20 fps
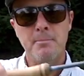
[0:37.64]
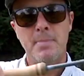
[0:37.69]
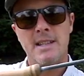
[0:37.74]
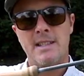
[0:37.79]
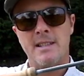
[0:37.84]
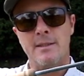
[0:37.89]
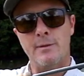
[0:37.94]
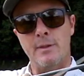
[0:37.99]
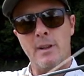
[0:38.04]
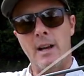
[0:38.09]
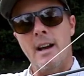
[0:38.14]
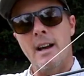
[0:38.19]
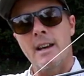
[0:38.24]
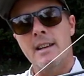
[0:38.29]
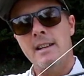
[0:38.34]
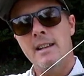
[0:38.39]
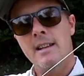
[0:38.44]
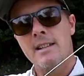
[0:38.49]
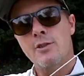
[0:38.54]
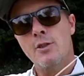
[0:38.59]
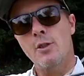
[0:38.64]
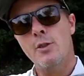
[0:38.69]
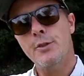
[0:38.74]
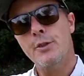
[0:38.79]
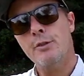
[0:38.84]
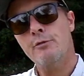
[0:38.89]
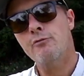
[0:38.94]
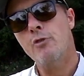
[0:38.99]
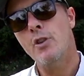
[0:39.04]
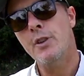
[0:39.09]
bit of line is called
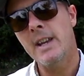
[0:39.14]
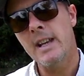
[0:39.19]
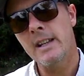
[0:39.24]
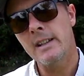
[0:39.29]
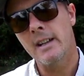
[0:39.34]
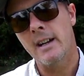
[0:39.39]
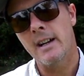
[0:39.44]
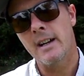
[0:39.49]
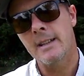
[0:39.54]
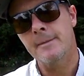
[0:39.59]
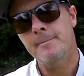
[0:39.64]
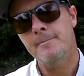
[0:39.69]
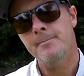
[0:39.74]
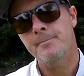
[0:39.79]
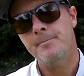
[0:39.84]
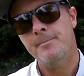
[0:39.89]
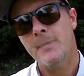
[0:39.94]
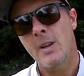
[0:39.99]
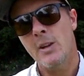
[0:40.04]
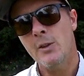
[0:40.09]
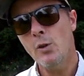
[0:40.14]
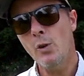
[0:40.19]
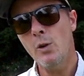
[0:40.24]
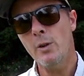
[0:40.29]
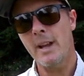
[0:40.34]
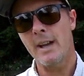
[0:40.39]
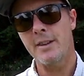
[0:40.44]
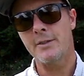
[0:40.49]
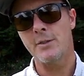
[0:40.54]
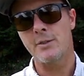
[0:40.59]
the running line. And all
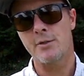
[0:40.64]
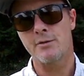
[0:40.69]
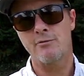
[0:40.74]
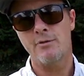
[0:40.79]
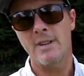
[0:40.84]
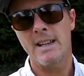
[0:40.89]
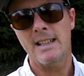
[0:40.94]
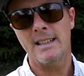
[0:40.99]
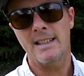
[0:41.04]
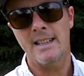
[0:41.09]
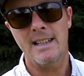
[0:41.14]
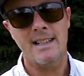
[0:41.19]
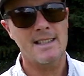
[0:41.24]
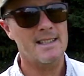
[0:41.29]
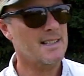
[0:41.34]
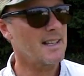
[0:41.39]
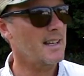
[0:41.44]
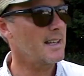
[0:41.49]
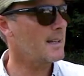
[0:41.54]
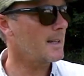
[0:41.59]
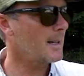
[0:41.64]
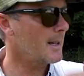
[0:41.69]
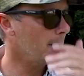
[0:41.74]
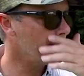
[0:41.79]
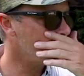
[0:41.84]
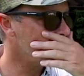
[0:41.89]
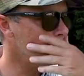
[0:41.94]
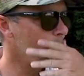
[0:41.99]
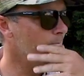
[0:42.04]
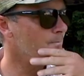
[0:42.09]
that does really, it's like
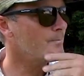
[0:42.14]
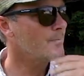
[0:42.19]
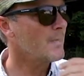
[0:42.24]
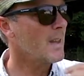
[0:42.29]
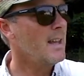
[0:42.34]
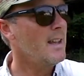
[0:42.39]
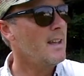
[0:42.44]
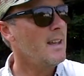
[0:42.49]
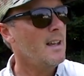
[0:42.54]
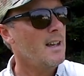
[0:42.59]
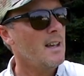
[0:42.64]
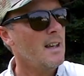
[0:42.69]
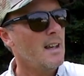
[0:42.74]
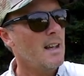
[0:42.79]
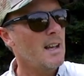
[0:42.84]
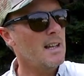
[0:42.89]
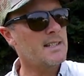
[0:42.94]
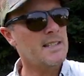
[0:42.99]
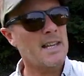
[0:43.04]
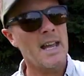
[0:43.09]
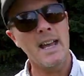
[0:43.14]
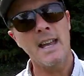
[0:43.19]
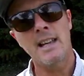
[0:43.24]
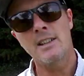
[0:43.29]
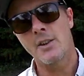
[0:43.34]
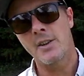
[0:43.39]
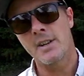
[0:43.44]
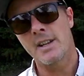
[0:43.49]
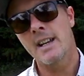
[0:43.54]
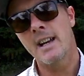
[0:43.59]
um, a
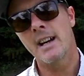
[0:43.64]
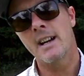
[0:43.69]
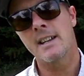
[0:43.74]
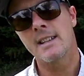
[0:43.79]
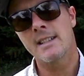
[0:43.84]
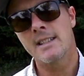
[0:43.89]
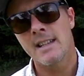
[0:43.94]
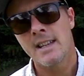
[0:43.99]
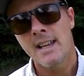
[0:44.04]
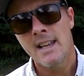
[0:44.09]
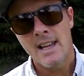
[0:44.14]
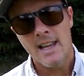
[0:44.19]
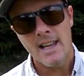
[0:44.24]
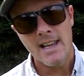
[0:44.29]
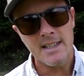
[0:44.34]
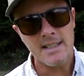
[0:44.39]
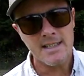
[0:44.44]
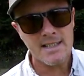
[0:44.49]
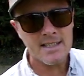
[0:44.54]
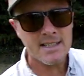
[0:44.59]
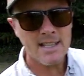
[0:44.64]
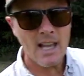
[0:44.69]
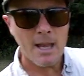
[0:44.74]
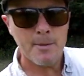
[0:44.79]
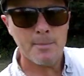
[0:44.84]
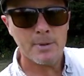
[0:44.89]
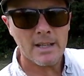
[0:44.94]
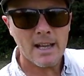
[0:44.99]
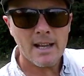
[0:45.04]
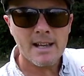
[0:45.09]
tail on a kite. It
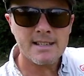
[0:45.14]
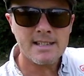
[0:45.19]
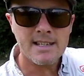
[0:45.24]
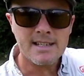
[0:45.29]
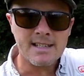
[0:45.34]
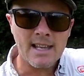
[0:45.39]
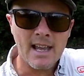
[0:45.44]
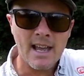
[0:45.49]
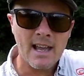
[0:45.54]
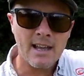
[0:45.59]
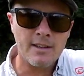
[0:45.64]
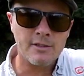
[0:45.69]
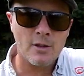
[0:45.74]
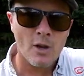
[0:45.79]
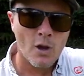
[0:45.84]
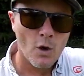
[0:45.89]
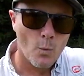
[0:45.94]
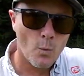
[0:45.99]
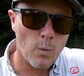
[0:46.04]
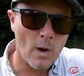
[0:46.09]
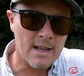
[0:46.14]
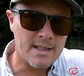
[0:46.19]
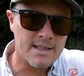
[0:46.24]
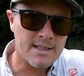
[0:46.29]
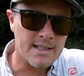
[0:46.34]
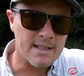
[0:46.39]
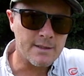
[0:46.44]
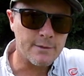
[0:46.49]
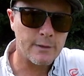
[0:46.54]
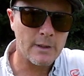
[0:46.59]
stabilizes the head
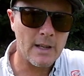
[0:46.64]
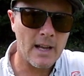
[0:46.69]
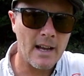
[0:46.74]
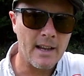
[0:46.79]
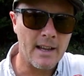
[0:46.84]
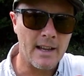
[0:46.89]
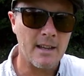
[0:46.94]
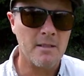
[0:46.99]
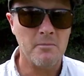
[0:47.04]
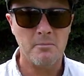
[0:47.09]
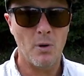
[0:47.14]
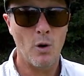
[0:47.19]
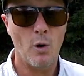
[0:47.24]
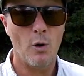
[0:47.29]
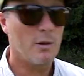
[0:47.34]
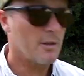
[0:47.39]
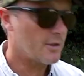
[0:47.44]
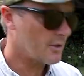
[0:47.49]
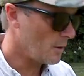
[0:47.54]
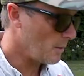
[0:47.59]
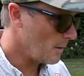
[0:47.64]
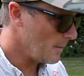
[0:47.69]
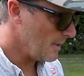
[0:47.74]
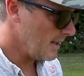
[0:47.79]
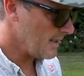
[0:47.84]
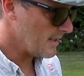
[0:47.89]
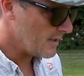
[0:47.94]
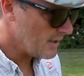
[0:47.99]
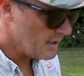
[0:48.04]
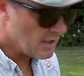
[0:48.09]
whilst it's flying, but also it
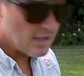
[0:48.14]
means that